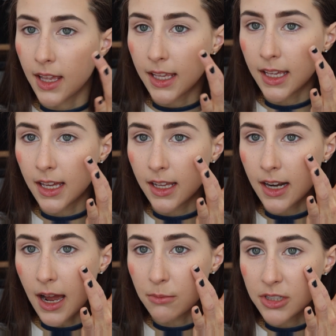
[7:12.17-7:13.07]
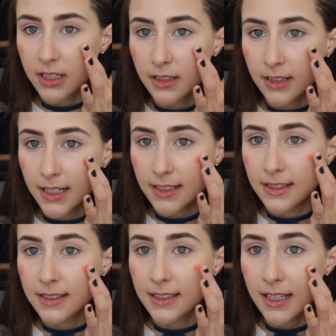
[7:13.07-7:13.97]
And I'm just gonna let it
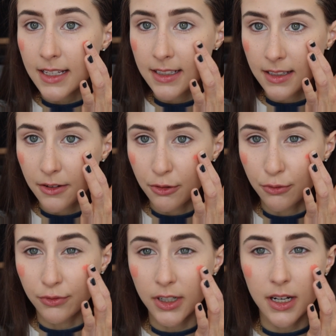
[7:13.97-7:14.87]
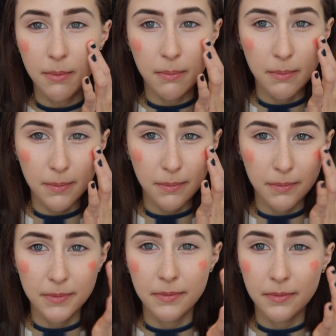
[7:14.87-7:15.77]
sit for
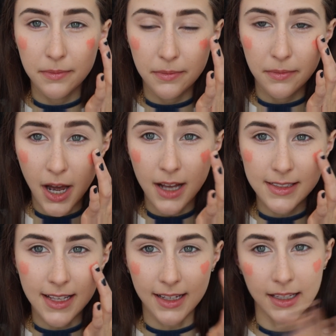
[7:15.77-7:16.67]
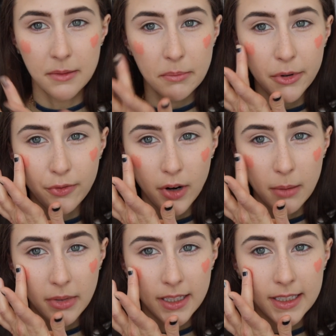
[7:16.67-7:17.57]
a hot second before I
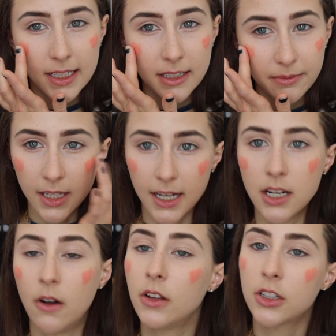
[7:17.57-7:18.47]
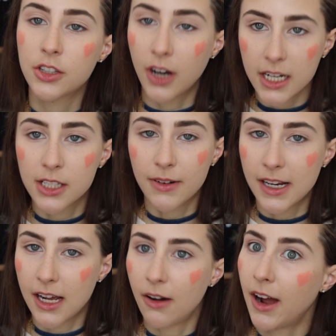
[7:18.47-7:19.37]
blend it. And I know it looks crazy
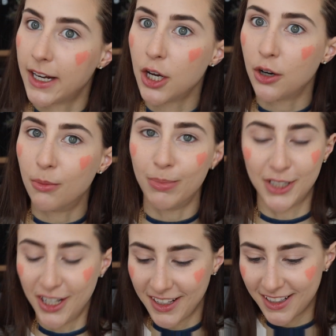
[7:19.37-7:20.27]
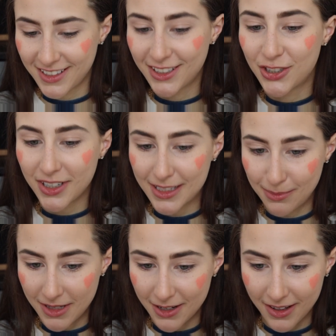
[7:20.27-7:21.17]
right now, I know, but just trust
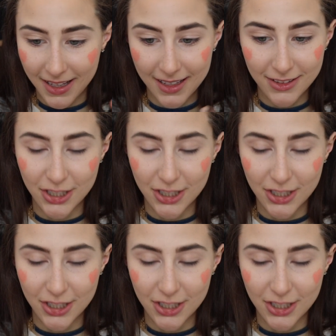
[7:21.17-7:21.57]
me, okay?